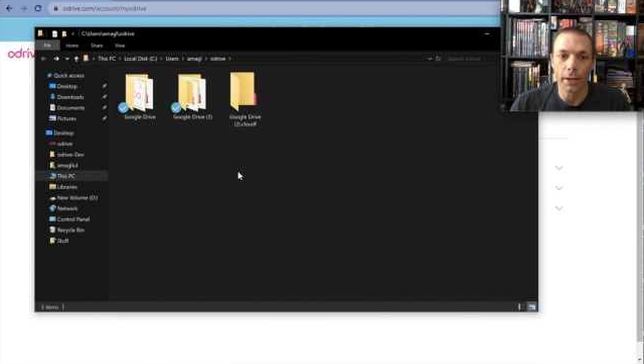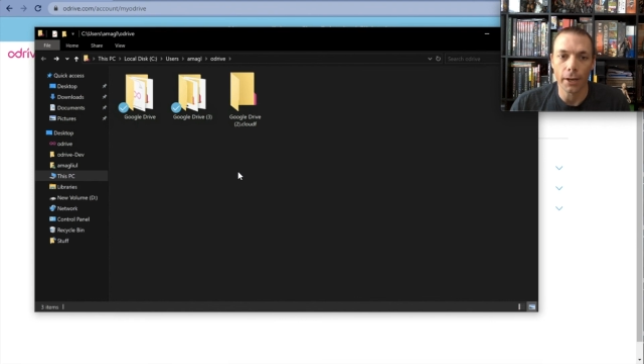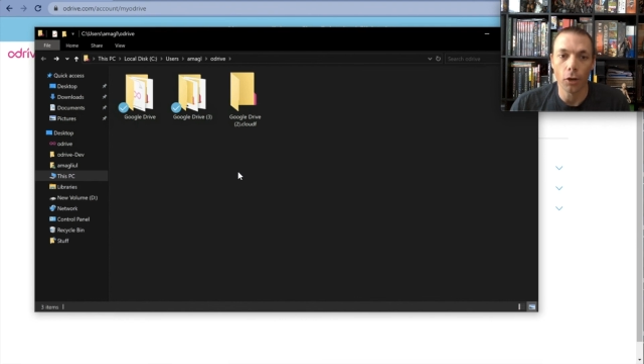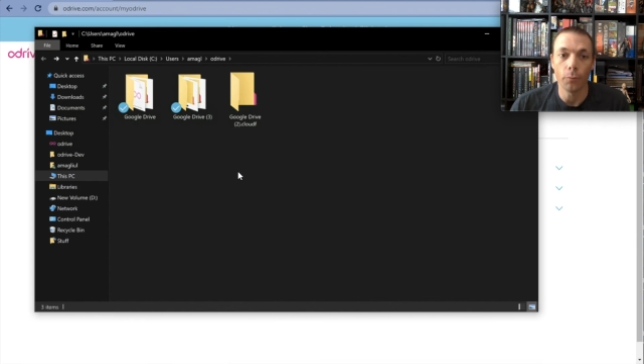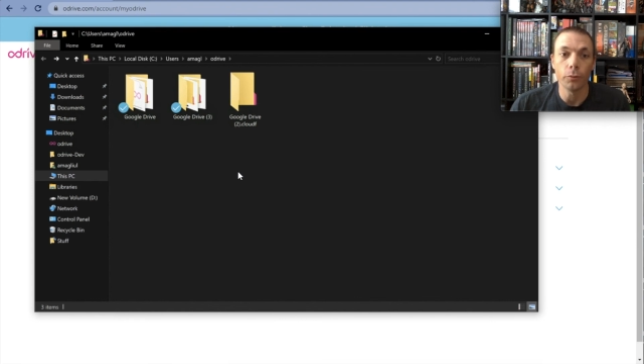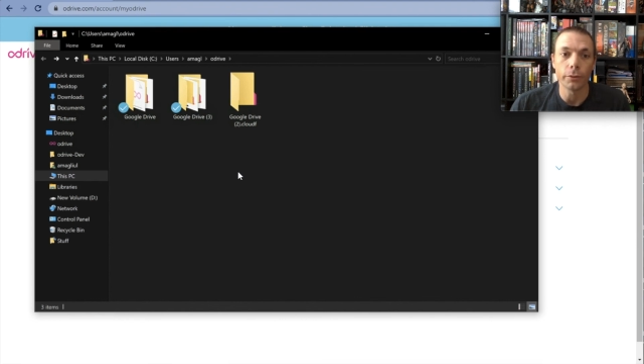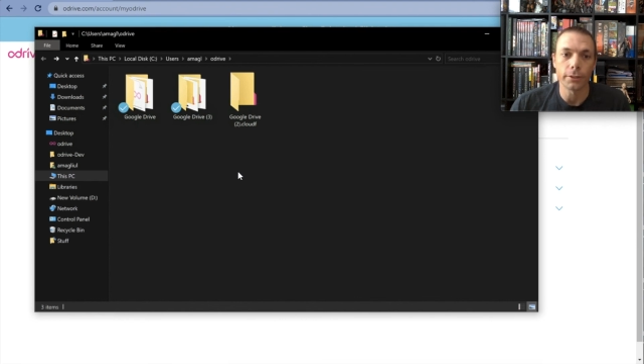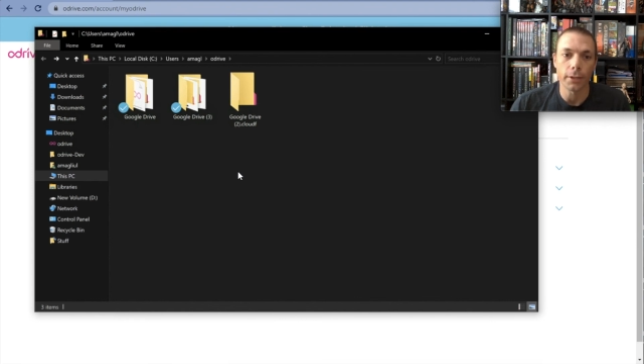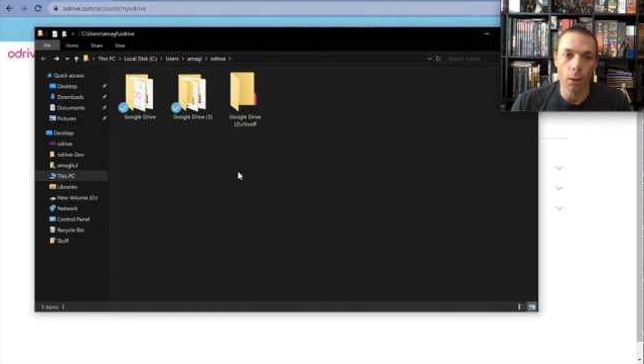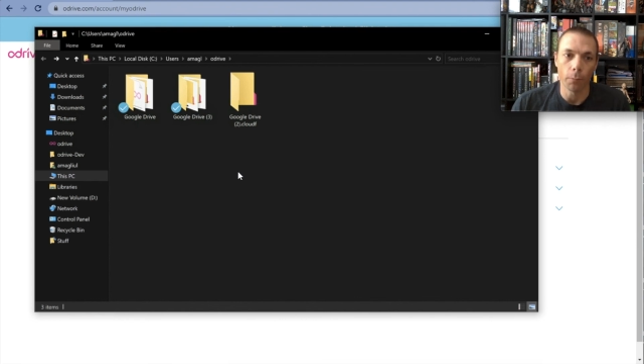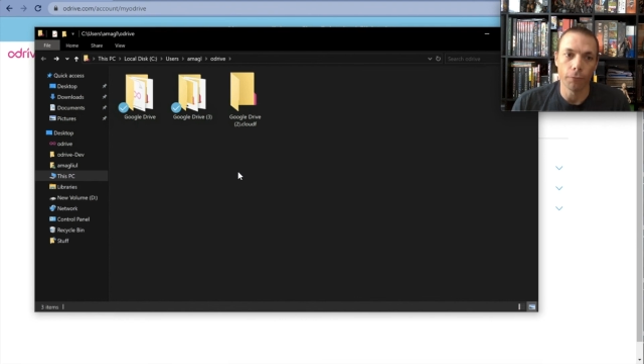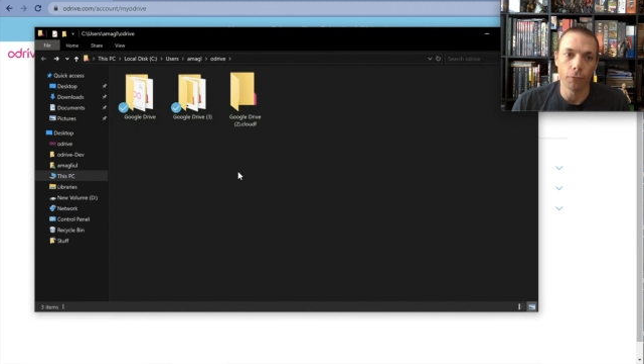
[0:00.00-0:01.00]
I hope it was
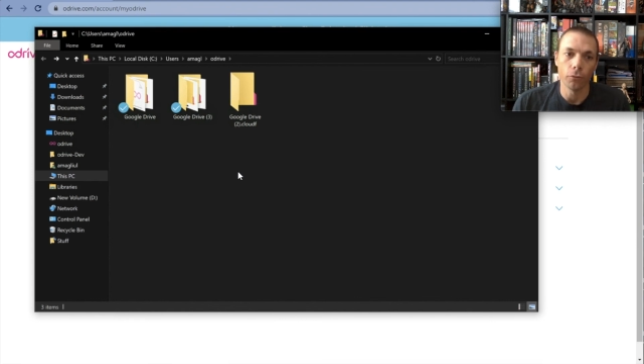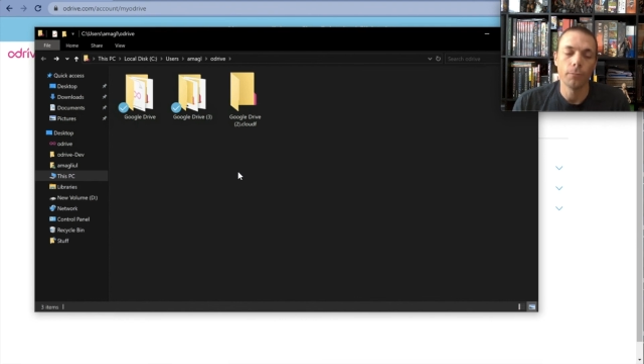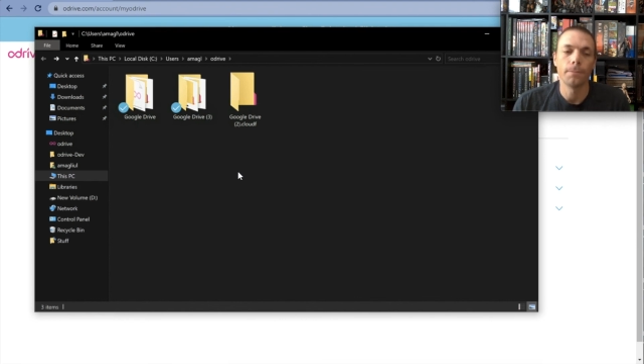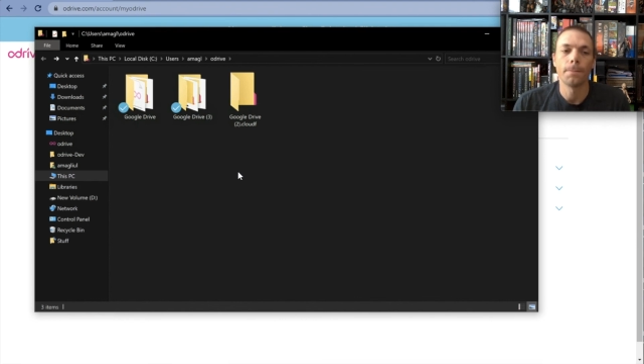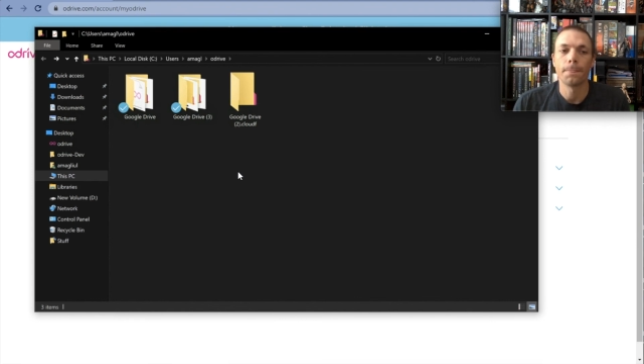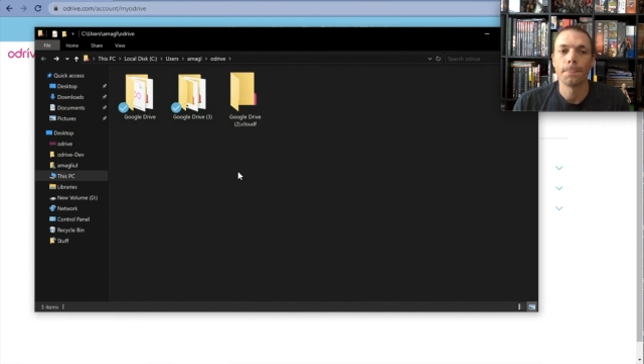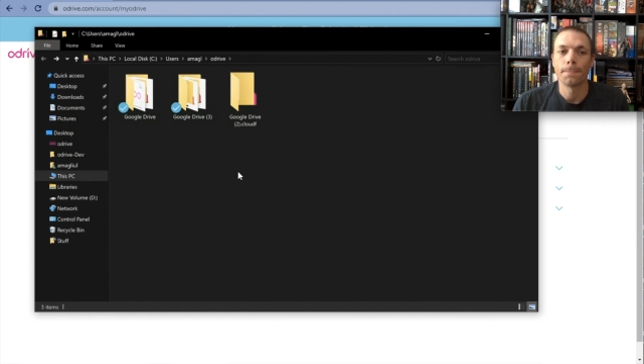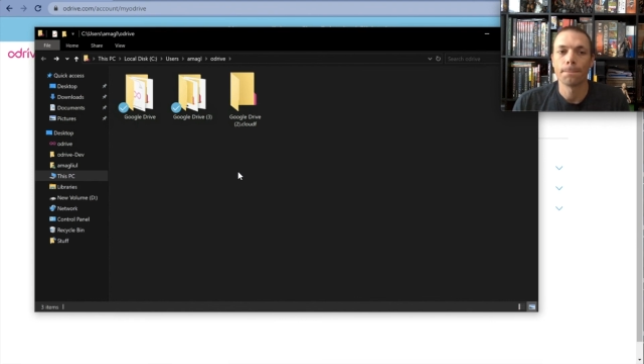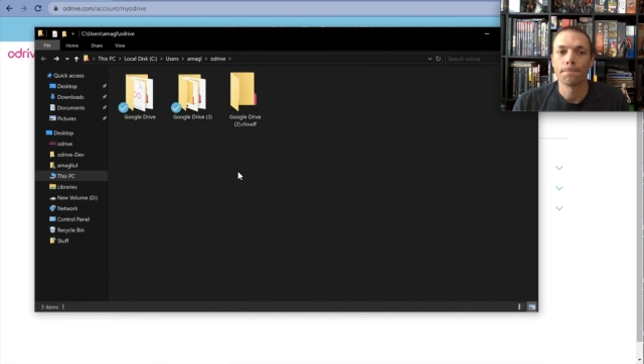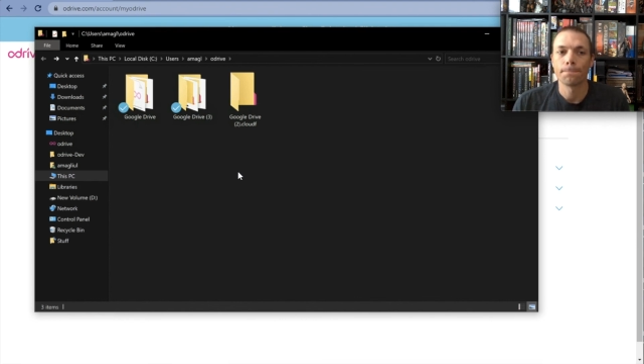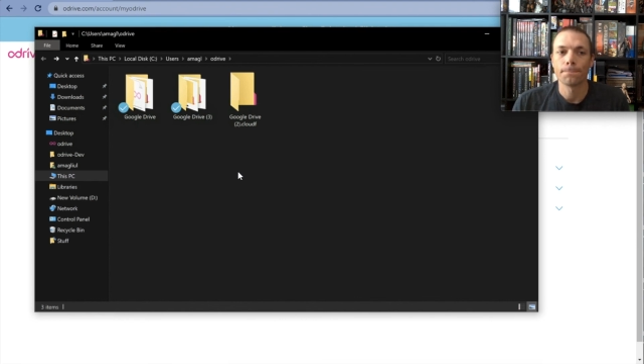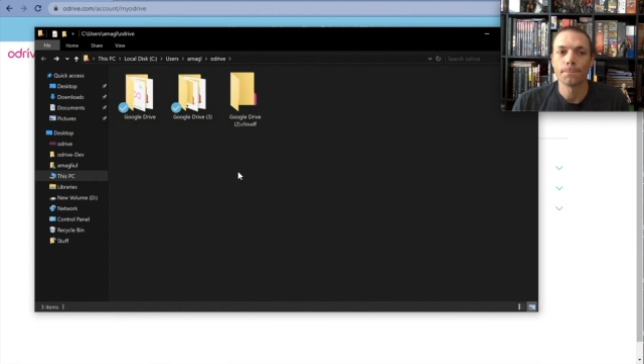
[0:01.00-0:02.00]
helpful,
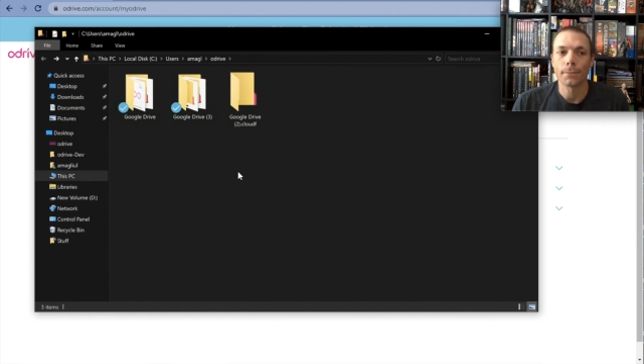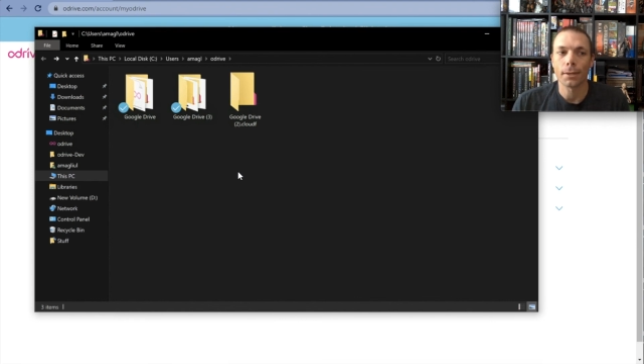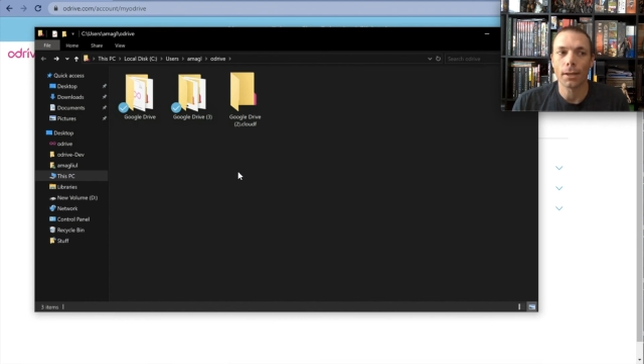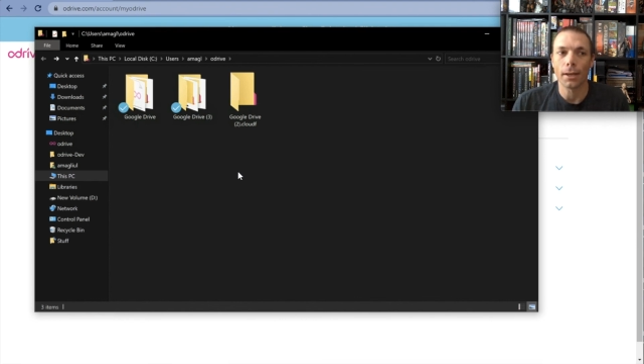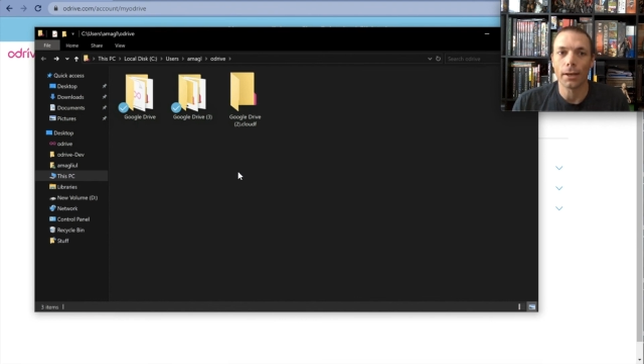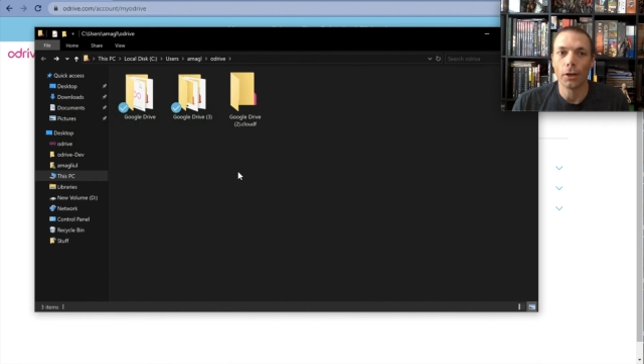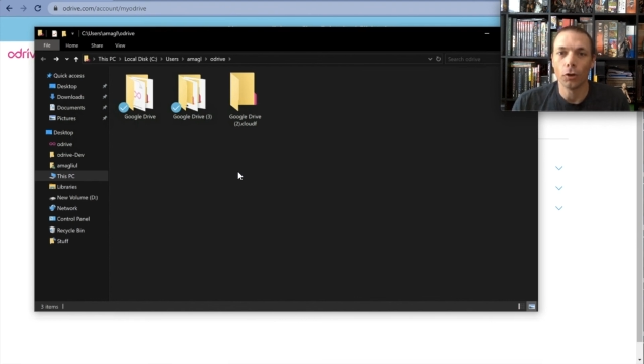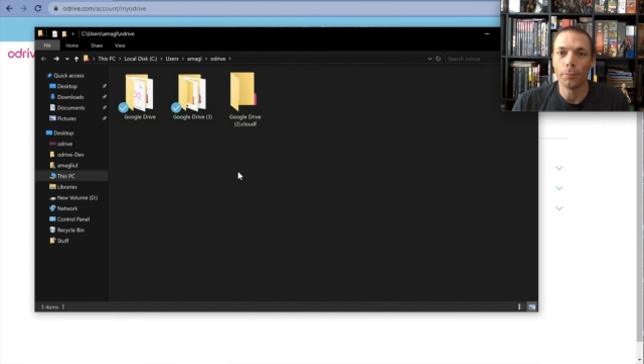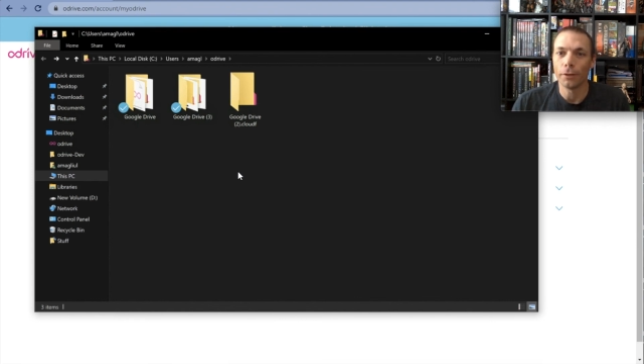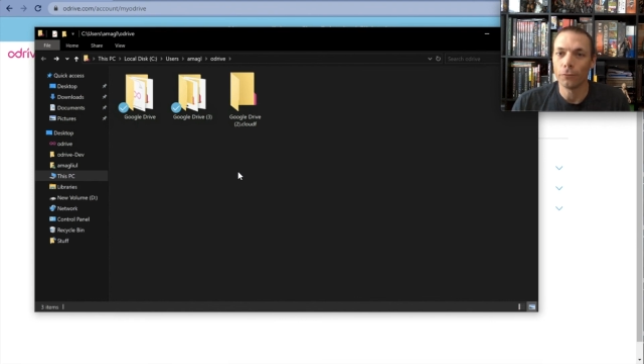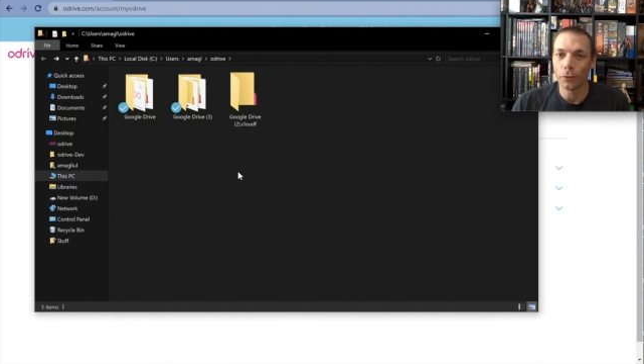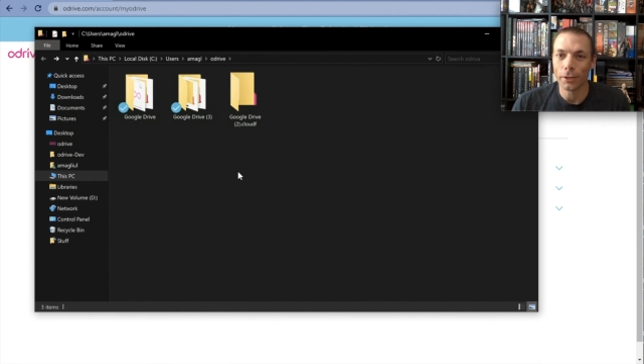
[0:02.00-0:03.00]
and I hope you
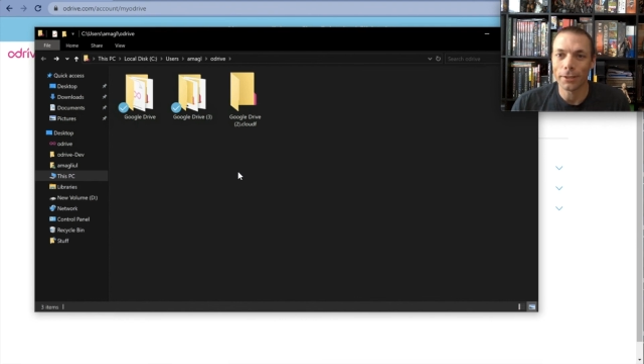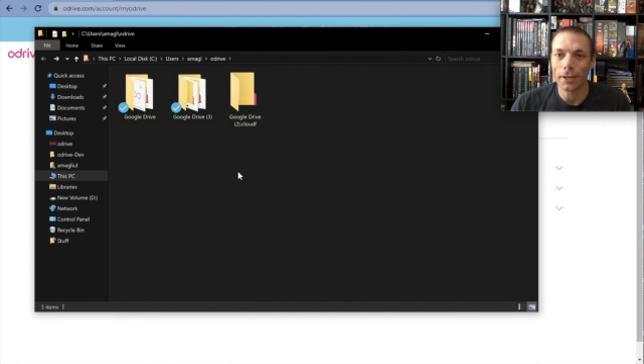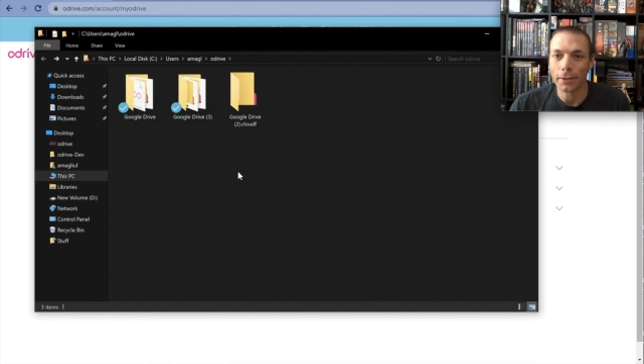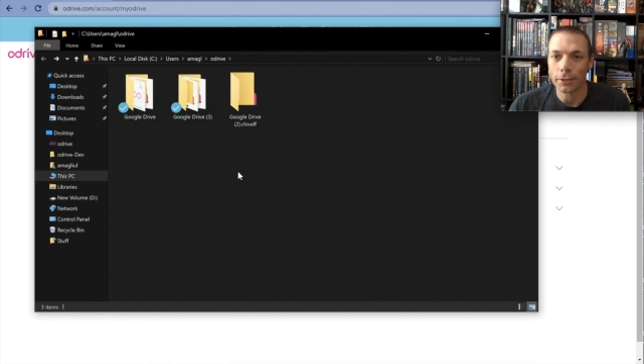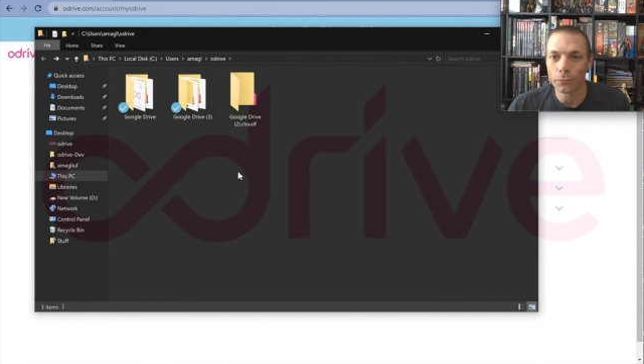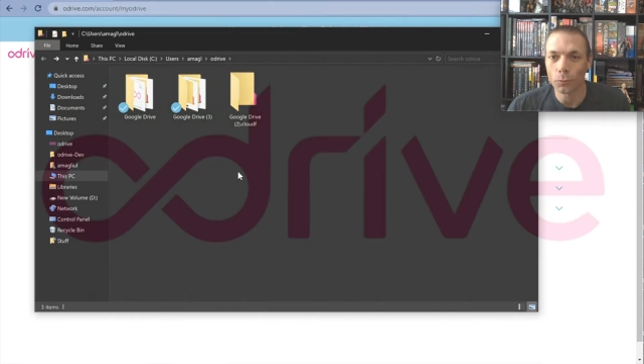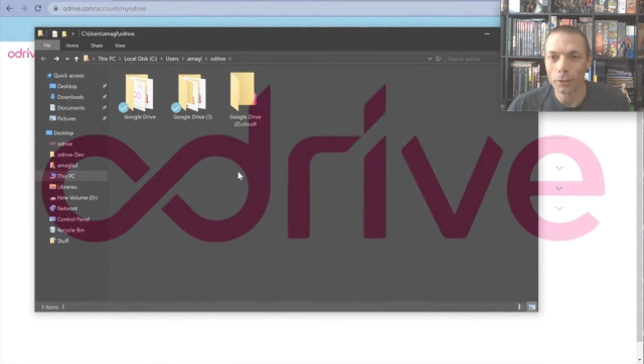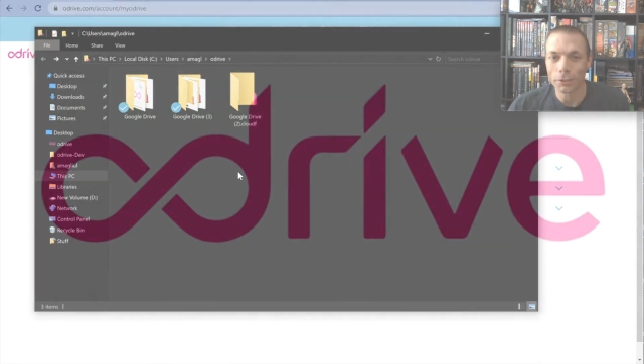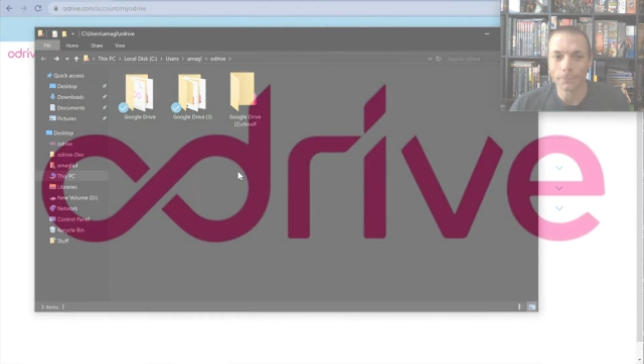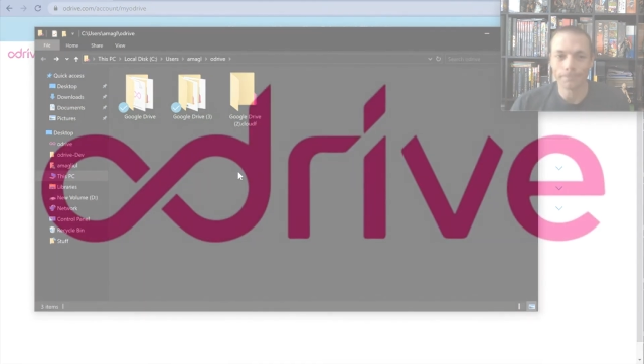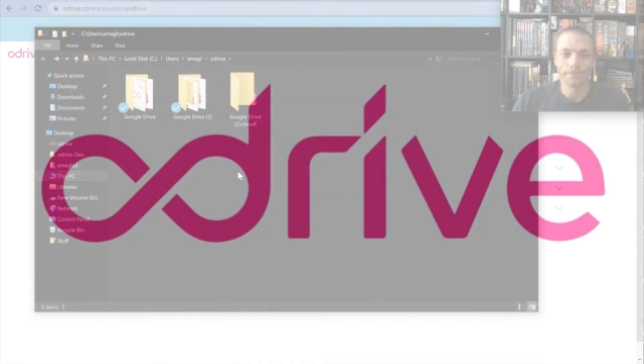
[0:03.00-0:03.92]
have a great day. Thanks for watching.